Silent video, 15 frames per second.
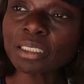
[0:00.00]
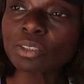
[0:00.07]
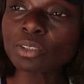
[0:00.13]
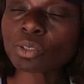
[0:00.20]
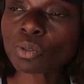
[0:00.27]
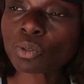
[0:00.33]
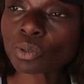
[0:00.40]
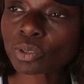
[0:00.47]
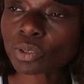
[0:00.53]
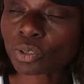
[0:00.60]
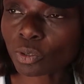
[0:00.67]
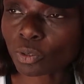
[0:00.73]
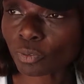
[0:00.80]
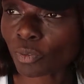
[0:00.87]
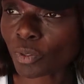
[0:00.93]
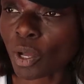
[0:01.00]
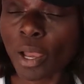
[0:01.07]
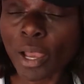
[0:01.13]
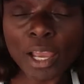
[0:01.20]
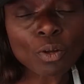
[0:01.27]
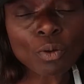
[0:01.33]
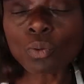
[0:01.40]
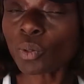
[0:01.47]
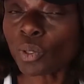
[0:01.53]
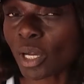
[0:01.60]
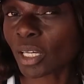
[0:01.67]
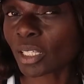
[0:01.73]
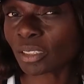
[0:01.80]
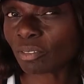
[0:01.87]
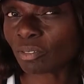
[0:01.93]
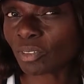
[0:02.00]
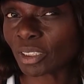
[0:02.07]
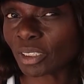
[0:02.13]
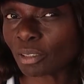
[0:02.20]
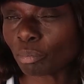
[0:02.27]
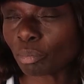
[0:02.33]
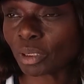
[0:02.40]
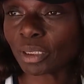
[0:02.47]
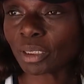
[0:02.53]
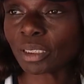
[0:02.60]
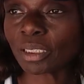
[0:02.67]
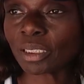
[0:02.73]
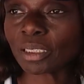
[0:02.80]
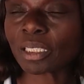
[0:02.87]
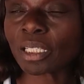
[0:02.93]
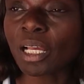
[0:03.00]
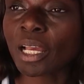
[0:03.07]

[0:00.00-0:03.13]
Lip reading: it talks of all kinds of disabilities.